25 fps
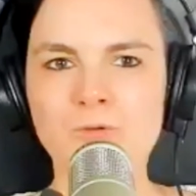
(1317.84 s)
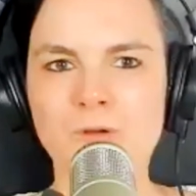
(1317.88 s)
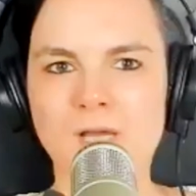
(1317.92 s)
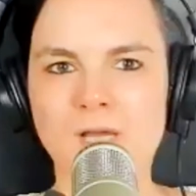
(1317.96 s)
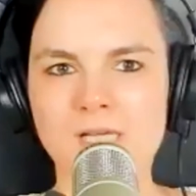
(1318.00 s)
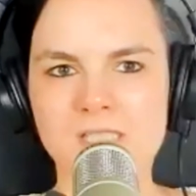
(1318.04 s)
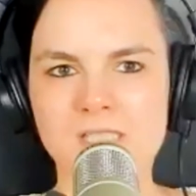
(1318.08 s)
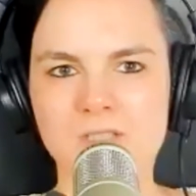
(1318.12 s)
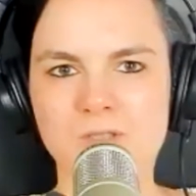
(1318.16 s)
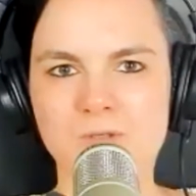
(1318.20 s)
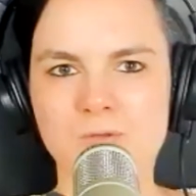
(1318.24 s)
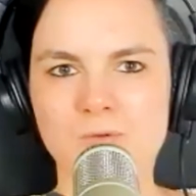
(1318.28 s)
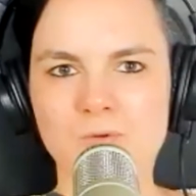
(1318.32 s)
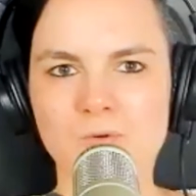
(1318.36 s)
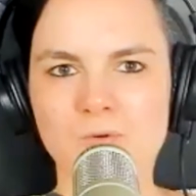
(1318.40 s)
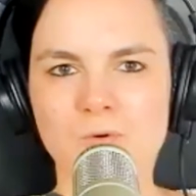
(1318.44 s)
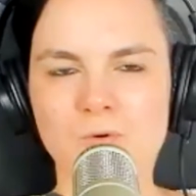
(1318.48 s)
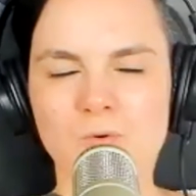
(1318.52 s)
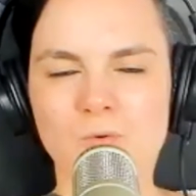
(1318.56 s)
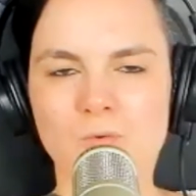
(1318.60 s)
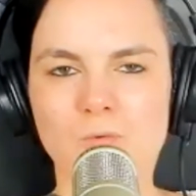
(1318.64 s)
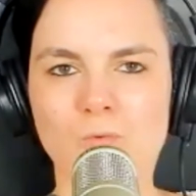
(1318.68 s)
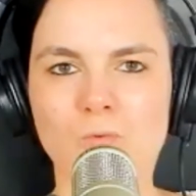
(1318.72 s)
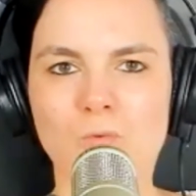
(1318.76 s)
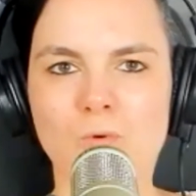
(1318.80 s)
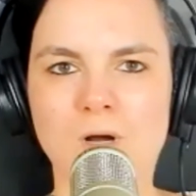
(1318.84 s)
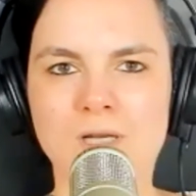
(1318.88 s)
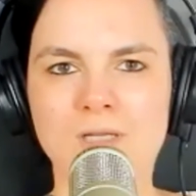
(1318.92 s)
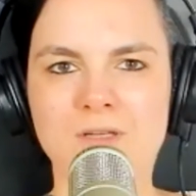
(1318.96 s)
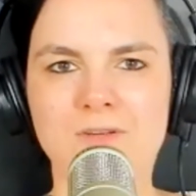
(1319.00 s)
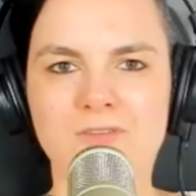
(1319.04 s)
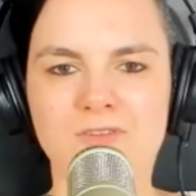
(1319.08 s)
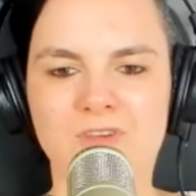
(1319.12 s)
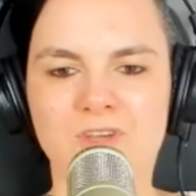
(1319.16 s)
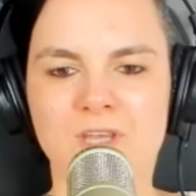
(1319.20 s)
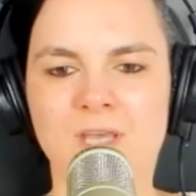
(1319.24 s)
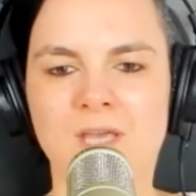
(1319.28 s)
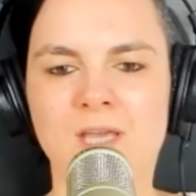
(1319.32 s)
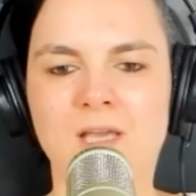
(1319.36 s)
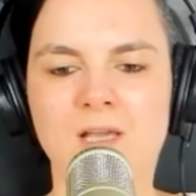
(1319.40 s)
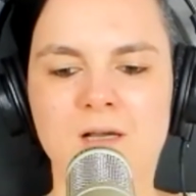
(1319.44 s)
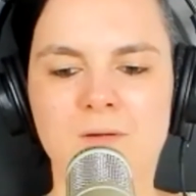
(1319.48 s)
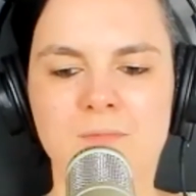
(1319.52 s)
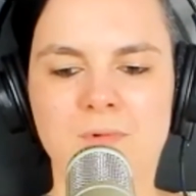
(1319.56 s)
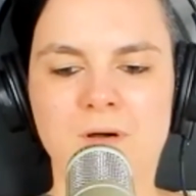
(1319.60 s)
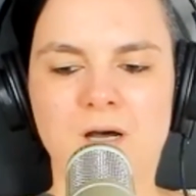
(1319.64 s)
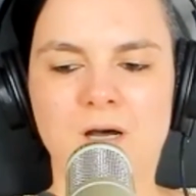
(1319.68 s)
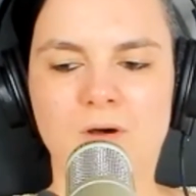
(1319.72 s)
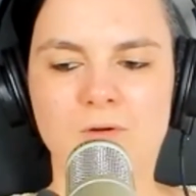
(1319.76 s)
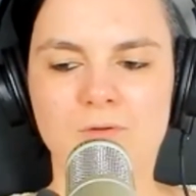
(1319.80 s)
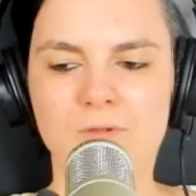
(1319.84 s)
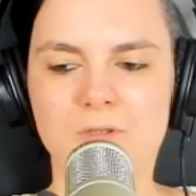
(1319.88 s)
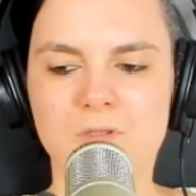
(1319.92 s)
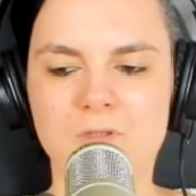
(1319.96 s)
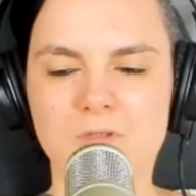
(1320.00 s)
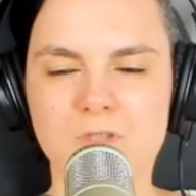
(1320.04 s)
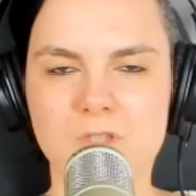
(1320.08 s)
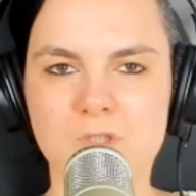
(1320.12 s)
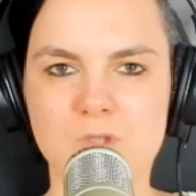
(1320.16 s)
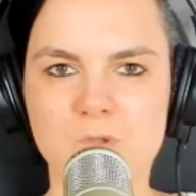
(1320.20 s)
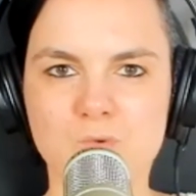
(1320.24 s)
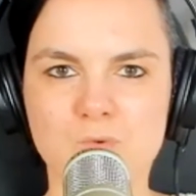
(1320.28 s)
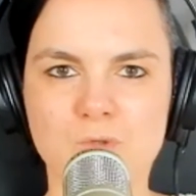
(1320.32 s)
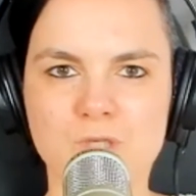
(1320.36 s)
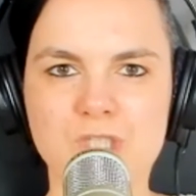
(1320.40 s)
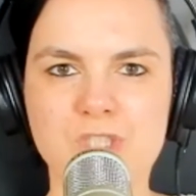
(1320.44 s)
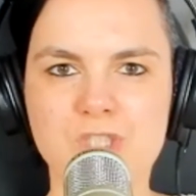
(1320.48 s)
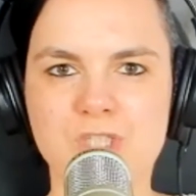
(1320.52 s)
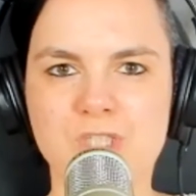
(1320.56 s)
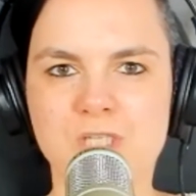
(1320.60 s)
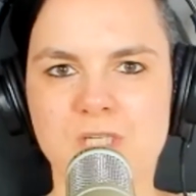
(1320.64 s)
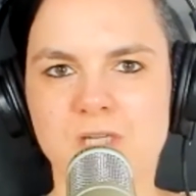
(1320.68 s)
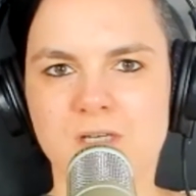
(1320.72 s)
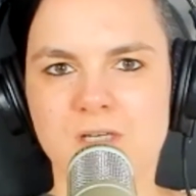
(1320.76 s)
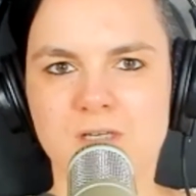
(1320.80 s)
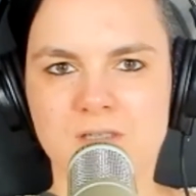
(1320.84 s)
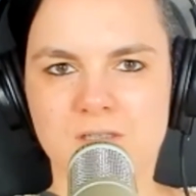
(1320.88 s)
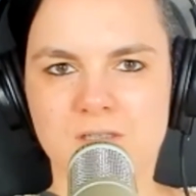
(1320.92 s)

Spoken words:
ask you one thing about switching